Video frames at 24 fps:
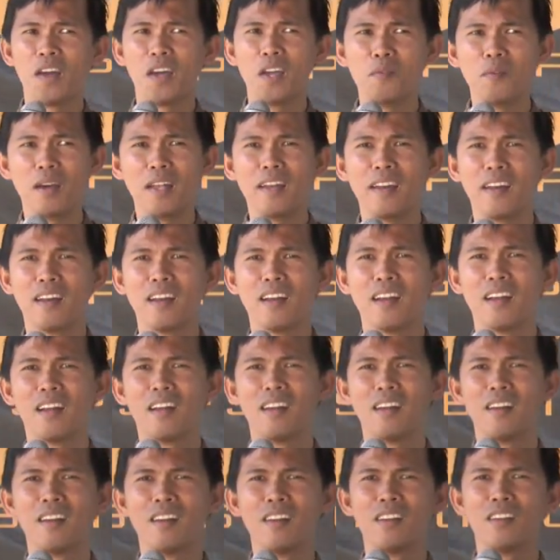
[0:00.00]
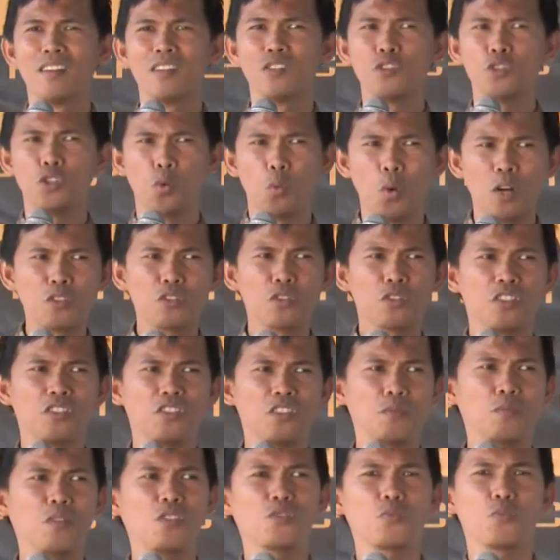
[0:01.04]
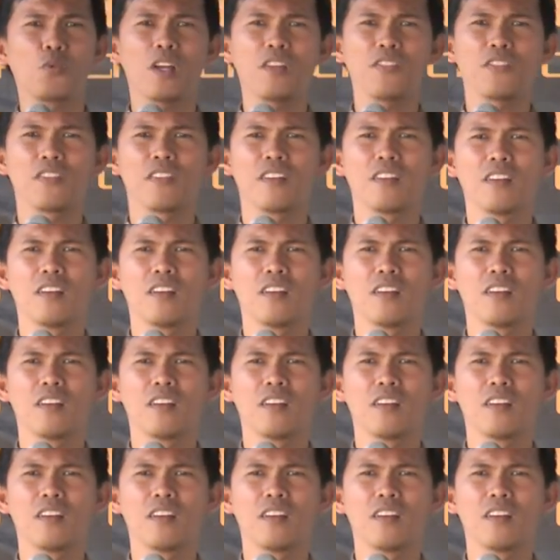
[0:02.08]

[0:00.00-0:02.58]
Amen? Do you want to receive this bread?